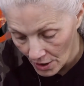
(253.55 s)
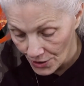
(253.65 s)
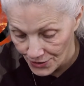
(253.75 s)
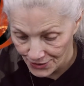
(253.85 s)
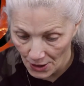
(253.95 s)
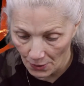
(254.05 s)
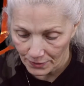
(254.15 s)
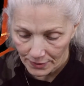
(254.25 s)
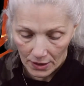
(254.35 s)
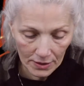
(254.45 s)
So
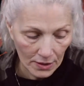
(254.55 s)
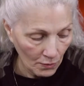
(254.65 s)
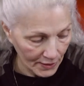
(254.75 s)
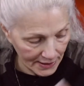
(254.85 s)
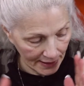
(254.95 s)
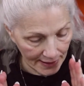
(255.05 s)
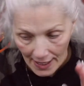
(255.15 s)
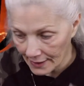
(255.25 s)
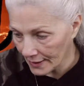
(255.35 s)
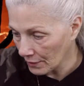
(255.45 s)
we did
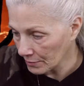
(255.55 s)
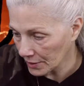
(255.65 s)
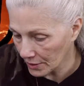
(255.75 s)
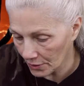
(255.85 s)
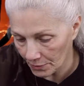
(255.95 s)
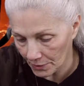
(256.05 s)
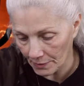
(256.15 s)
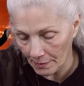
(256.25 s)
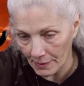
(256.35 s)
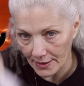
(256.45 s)
that. Now I'm gonna go in with my
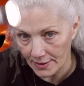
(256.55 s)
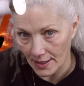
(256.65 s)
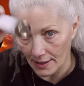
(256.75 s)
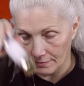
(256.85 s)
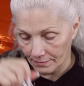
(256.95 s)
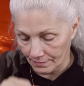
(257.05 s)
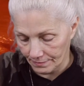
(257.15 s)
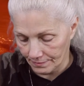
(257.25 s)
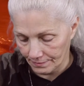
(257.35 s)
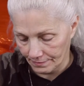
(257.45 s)
base tape
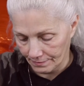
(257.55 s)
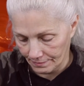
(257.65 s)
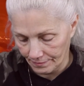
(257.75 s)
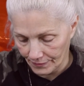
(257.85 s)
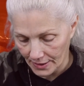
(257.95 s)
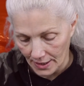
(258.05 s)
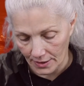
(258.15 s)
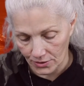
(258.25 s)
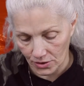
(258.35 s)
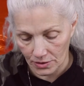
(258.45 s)

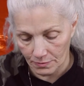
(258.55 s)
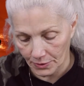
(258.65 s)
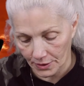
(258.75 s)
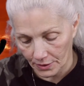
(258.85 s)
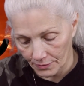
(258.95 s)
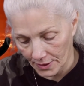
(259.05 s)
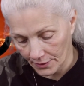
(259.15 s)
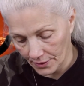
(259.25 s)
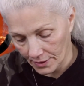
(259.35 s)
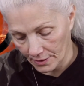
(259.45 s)
and just put it around
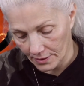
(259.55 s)
the